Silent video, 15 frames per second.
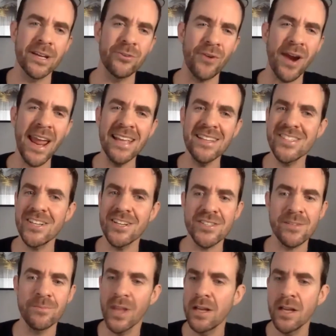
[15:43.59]
Grains
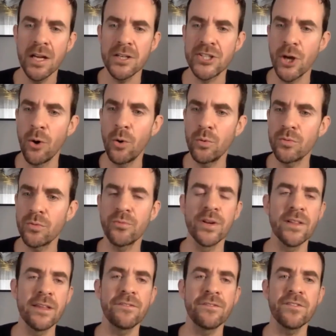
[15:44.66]
just don't
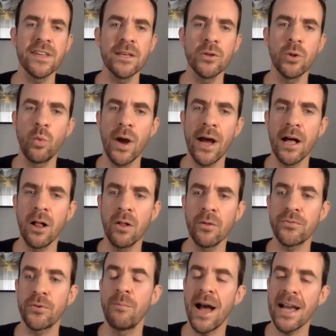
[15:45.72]
really feel well
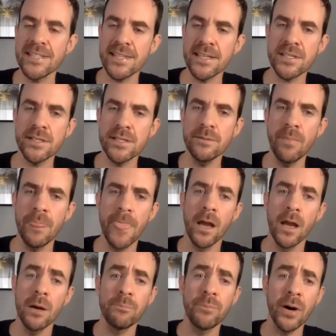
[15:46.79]
for my system,
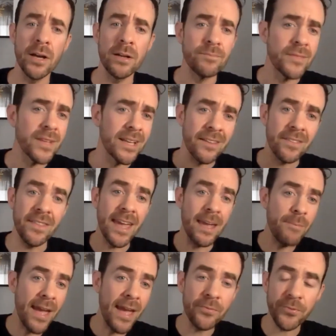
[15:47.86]
but they
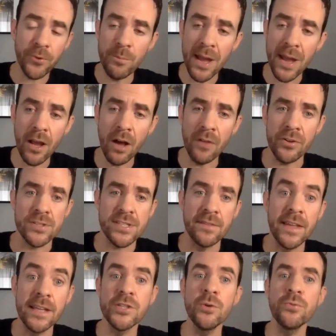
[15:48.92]
may for many others,
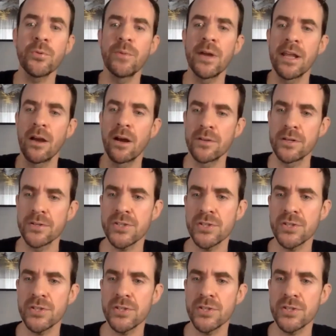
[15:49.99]
and they do for many others.